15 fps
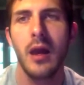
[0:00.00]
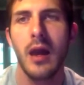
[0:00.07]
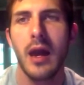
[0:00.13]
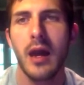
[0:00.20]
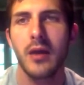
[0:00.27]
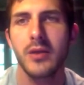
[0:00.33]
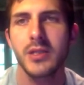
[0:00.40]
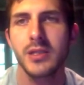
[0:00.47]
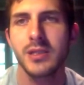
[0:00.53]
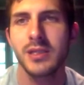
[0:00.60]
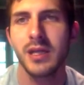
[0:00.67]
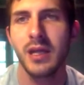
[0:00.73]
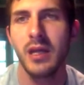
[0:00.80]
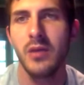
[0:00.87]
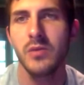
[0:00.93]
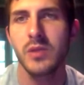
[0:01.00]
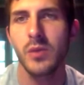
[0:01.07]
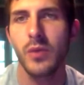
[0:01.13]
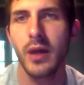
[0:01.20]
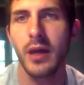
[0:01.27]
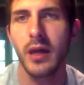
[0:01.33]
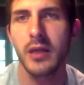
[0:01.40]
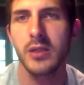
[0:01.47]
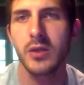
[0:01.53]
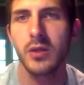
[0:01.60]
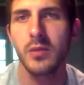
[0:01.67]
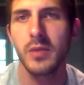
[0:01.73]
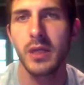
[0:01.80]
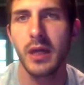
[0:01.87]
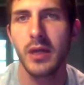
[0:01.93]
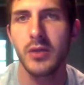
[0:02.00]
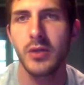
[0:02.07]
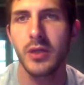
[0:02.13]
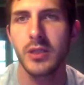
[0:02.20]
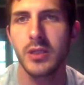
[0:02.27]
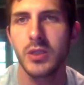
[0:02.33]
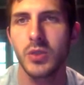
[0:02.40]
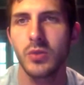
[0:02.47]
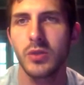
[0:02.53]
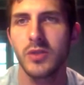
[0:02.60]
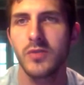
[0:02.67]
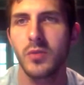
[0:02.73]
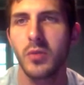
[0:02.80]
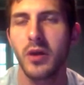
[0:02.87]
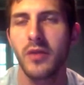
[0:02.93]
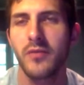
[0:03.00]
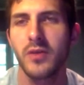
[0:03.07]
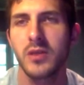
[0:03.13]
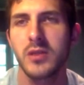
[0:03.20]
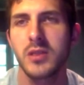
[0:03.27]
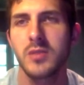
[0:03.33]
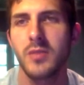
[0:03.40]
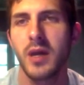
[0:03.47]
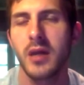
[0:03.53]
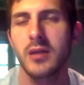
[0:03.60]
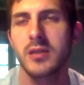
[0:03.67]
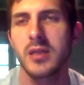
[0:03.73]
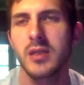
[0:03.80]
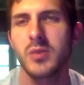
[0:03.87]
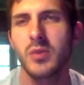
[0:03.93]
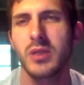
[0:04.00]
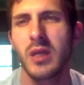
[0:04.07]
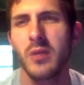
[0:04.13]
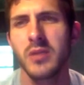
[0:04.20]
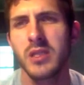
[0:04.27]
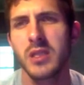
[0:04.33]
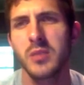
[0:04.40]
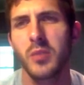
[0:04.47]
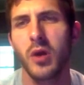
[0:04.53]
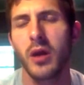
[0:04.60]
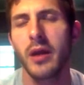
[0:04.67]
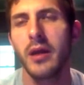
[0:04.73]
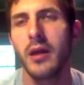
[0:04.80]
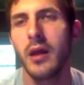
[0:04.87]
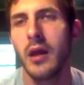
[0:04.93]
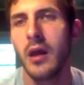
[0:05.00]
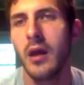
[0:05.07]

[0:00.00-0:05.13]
Allison said, he was awake. I told him to get dressed and join us for breakfast. Max says, what time is this party?